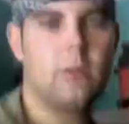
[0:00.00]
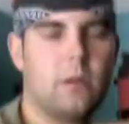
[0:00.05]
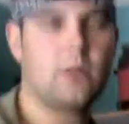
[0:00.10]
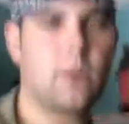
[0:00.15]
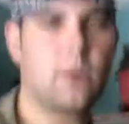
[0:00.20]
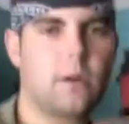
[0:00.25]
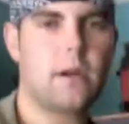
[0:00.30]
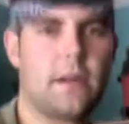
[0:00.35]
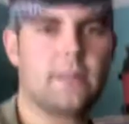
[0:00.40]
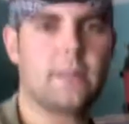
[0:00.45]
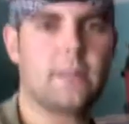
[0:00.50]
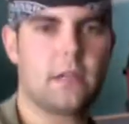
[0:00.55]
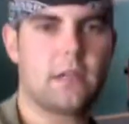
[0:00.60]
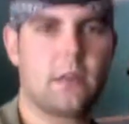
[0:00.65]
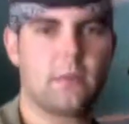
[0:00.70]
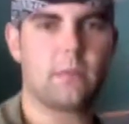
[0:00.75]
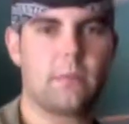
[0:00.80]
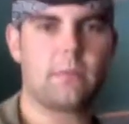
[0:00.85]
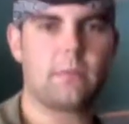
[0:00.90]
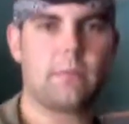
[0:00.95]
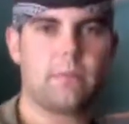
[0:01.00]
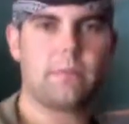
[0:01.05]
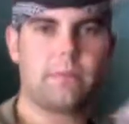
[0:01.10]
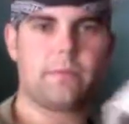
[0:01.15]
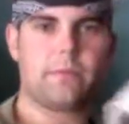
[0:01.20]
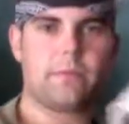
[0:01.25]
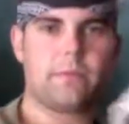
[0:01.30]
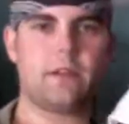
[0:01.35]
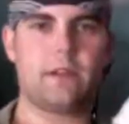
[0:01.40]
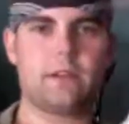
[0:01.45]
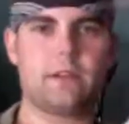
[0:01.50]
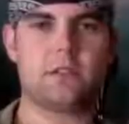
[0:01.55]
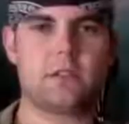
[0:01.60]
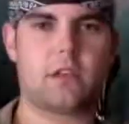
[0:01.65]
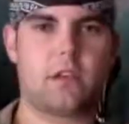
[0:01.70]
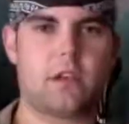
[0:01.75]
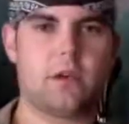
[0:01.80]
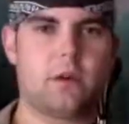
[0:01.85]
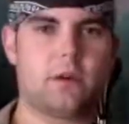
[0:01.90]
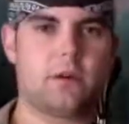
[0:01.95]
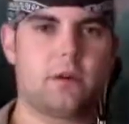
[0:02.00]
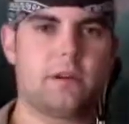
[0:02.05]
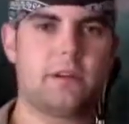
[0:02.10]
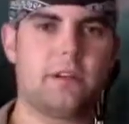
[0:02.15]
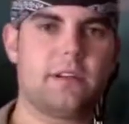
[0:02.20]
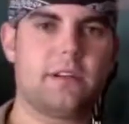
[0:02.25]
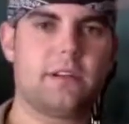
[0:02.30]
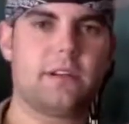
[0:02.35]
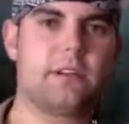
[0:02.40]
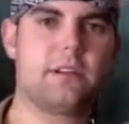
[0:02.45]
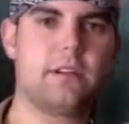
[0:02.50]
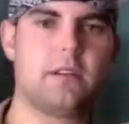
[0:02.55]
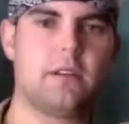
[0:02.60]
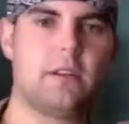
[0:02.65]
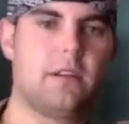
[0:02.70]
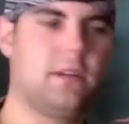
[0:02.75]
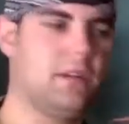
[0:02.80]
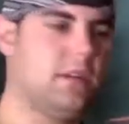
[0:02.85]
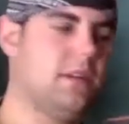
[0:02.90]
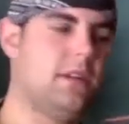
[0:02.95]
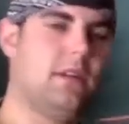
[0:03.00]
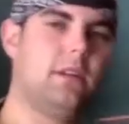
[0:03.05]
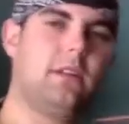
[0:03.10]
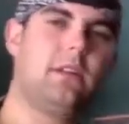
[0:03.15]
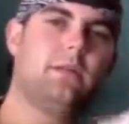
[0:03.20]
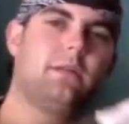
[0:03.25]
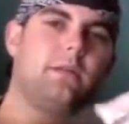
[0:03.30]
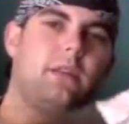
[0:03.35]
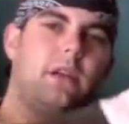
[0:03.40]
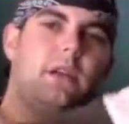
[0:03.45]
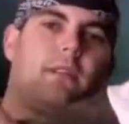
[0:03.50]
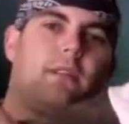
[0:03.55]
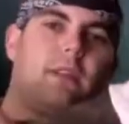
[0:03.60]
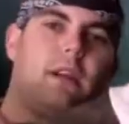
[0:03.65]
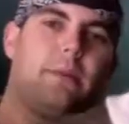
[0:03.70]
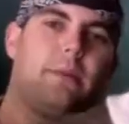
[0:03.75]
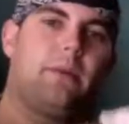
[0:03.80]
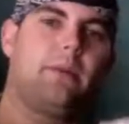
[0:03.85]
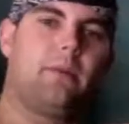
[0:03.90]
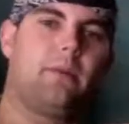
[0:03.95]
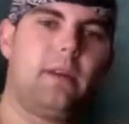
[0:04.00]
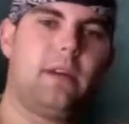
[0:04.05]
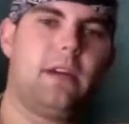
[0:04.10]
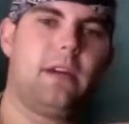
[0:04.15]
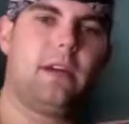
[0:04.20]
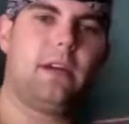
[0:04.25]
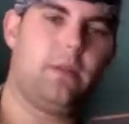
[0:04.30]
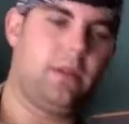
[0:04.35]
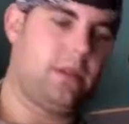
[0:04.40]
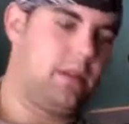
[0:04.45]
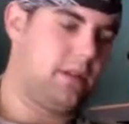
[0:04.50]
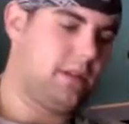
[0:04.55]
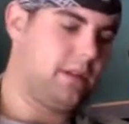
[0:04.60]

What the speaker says: Alright, so secure. Just going to wrap it around and